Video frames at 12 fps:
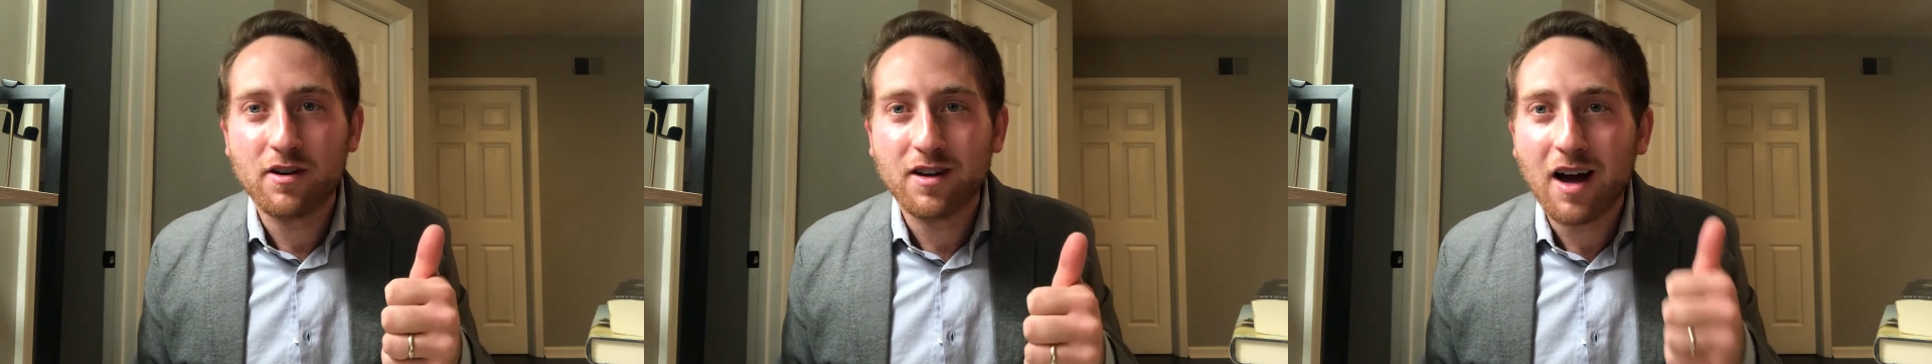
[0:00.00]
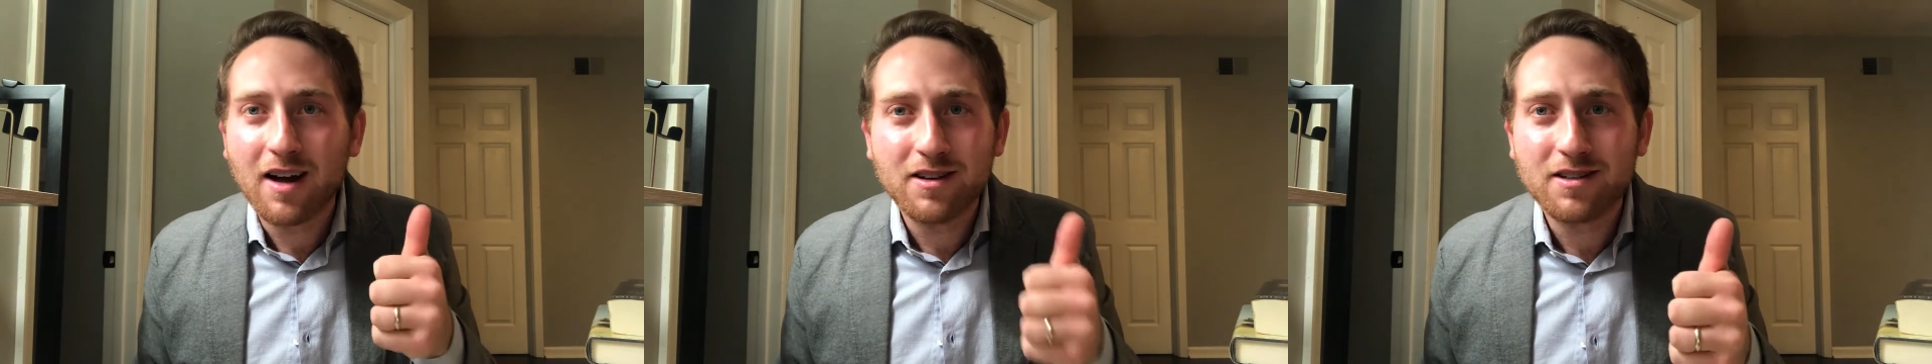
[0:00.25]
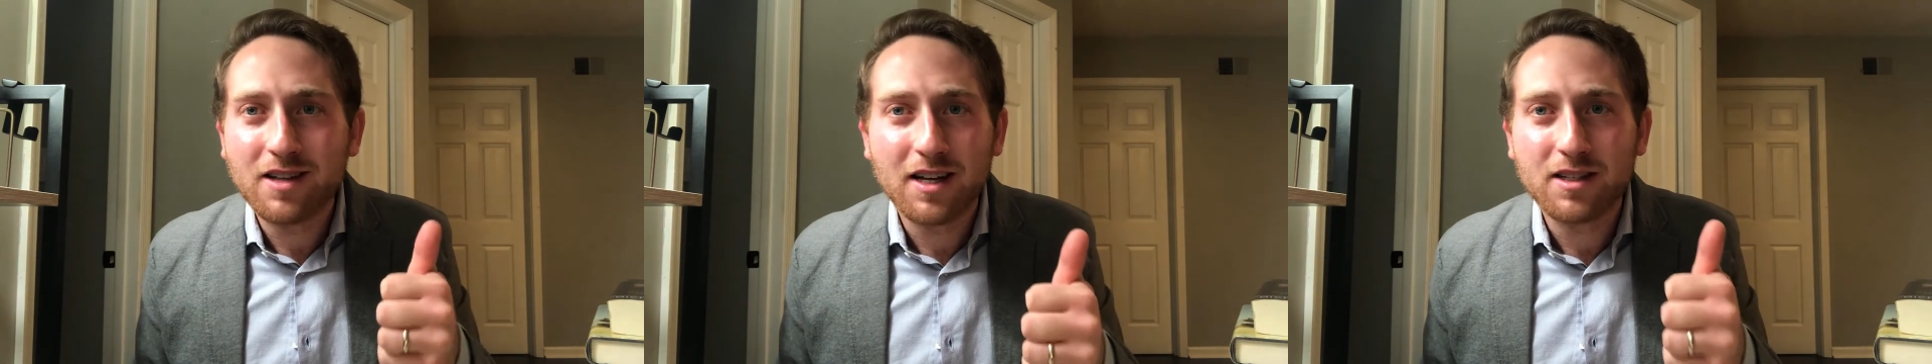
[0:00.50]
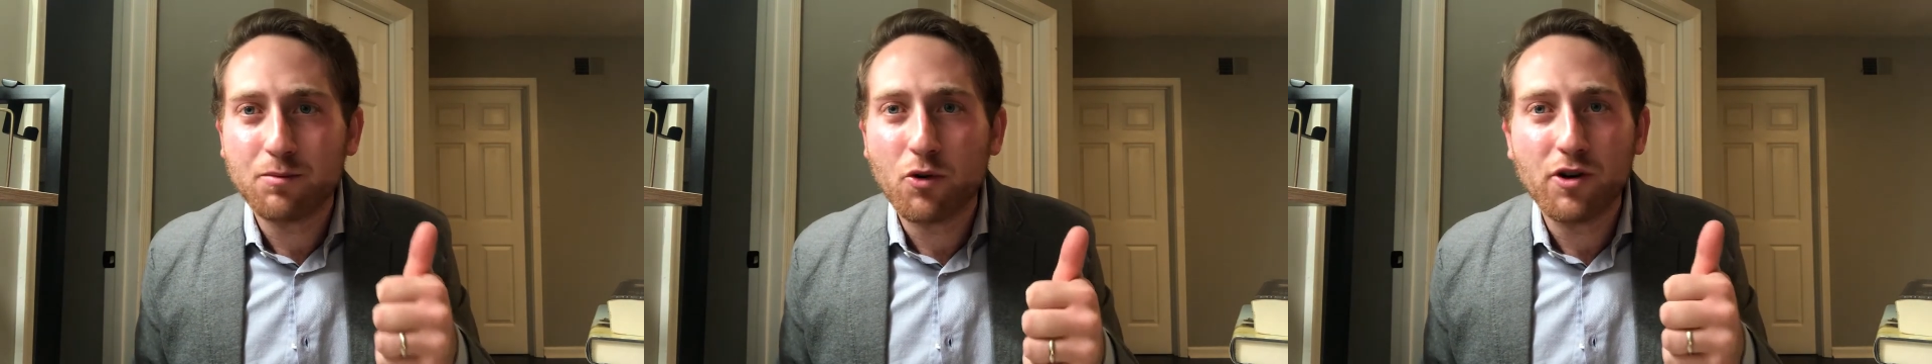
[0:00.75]
God does
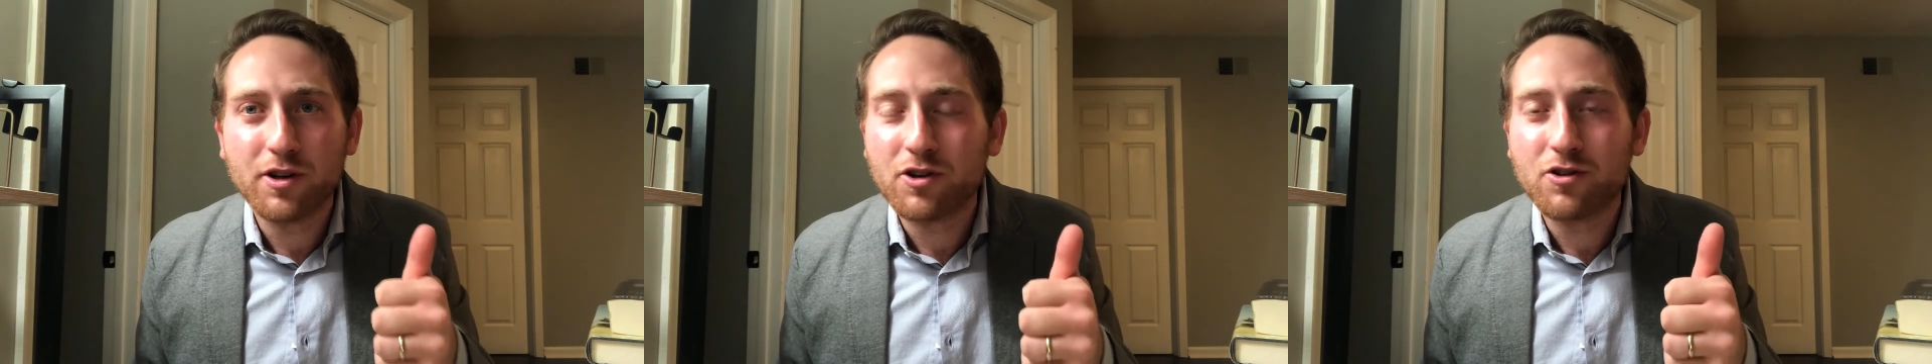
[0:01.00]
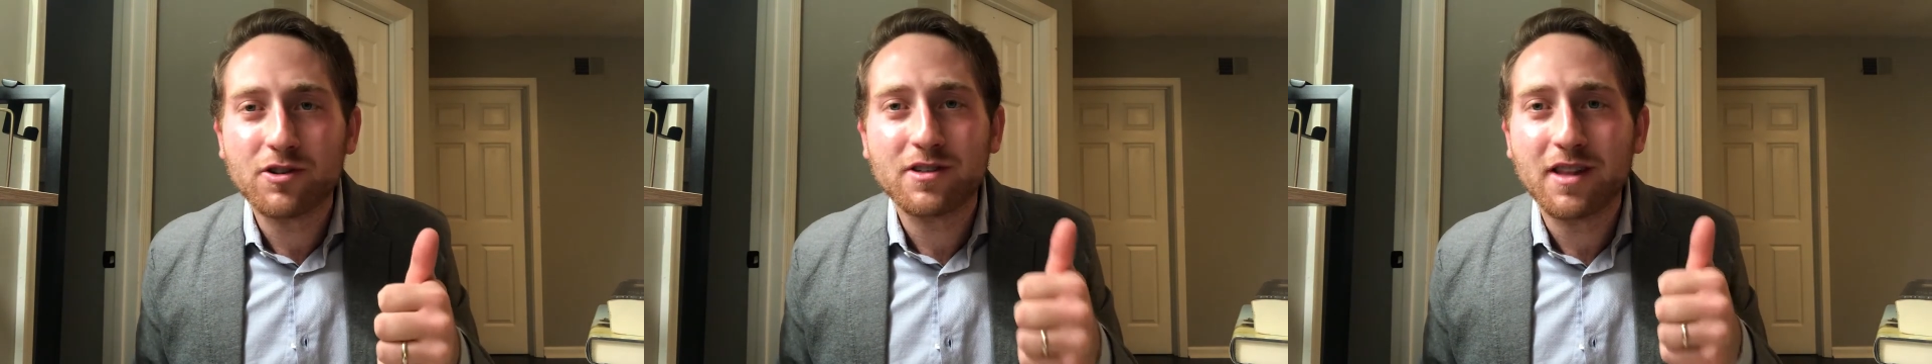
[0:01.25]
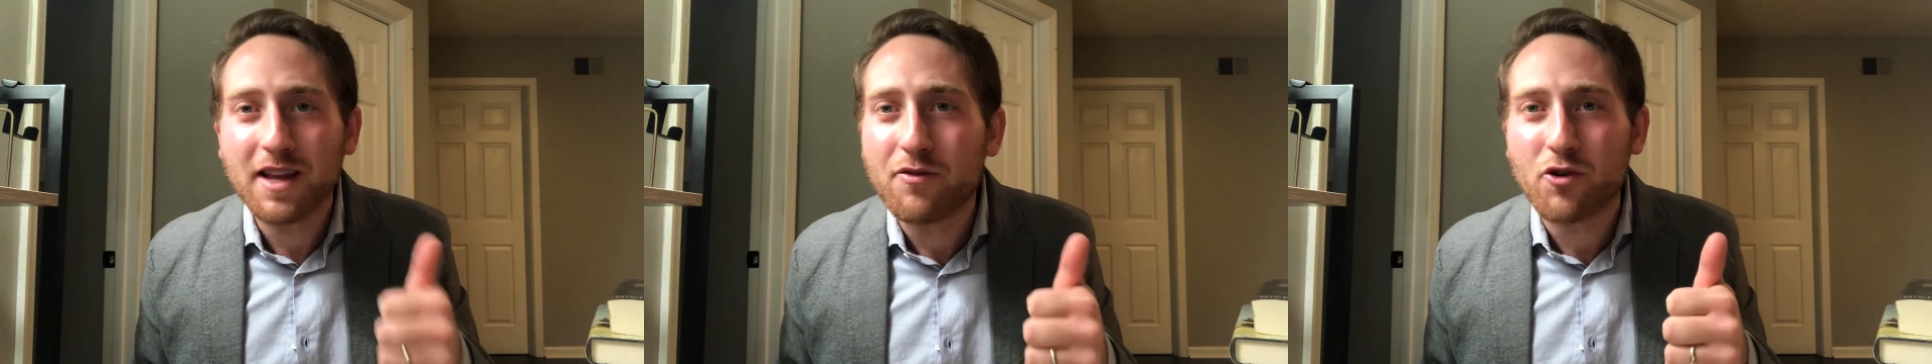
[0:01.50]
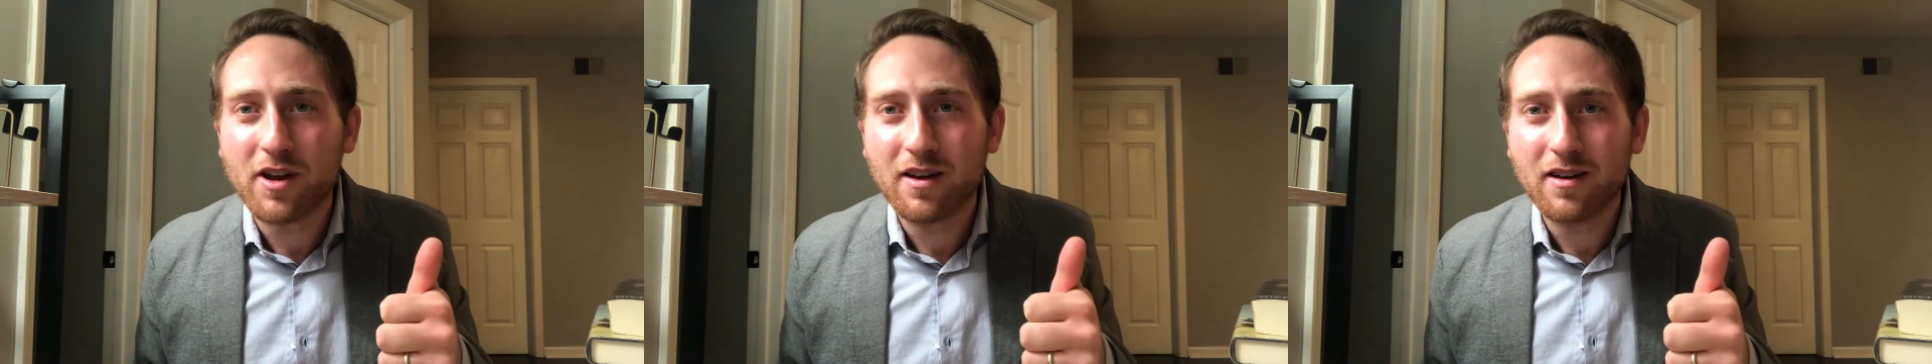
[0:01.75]
not support eternal
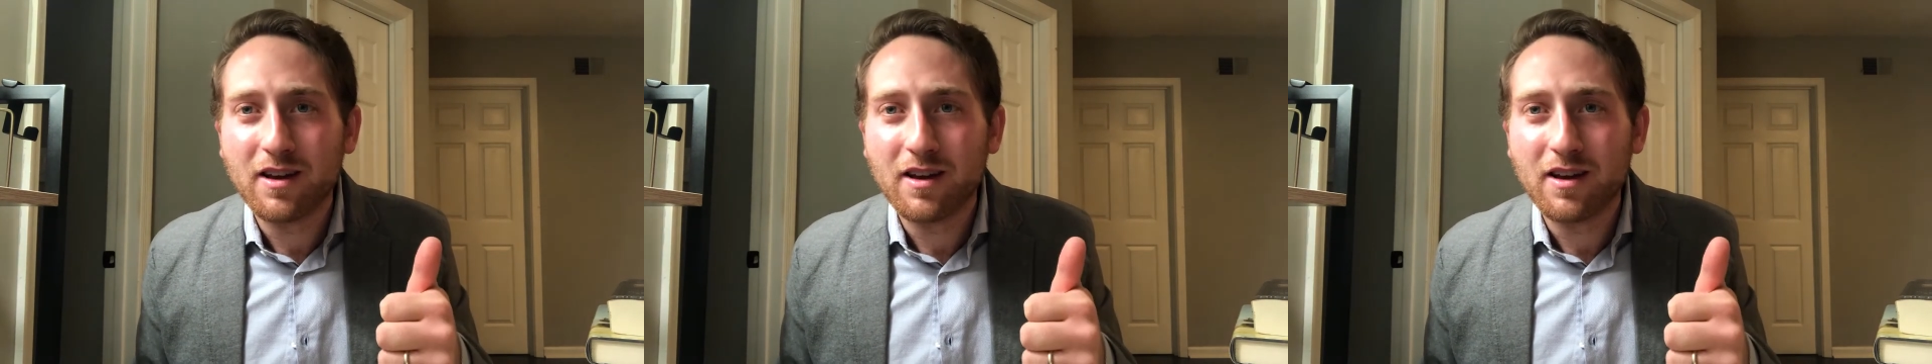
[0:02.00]
slavery.